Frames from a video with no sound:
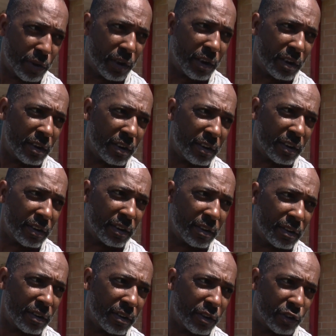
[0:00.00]
when
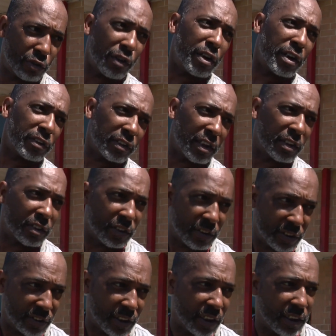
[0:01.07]
the drugs enter
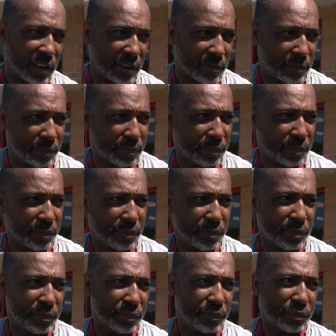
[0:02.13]
the scene.
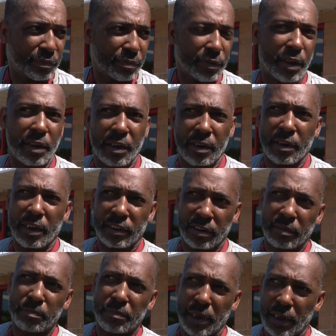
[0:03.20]
And
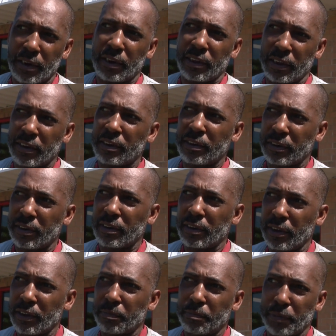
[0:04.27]
that's mainly
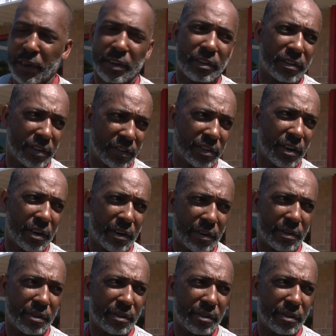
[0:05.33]
biggest concern.